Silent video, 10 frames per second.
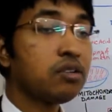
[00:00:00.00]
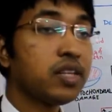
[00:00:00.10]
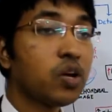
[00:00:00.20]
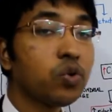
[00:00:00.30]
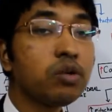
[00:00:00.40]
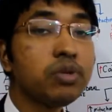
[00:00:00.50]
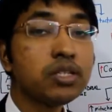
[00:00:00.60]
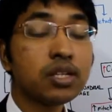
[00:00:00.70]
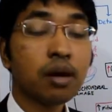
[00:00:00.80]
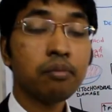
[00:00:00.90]
there will be
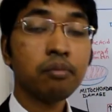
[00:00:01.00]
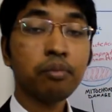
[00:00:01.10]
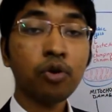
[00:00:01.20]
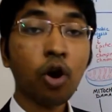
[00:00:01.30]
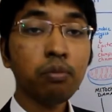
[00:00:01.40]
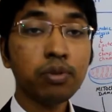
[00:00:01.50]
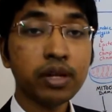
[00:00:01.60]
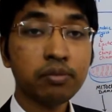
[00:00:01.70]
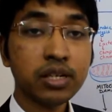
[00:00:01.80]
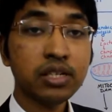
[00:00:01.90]
some
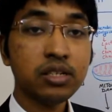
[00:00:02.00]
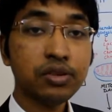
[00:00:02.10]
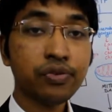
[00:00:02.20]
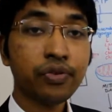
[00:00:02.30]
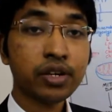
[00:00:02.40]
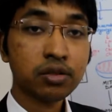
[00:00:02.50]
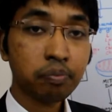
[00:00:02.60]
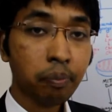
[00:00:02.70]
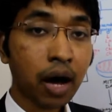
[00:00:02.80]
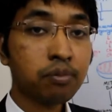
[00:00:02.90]
problem in
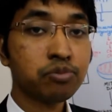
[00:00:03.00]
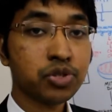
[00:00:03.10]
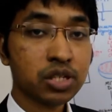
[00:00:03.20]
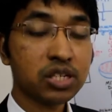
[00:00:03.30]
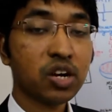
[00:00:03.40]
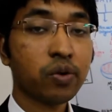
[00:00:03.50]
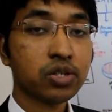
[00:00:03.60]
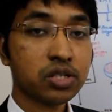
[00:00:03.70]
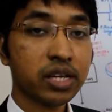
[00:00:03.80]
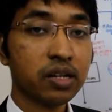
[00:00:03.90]
different pumps in our
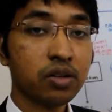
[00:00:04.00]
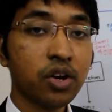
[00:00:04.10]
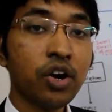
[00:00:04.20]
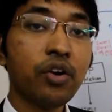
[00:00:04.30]
cell.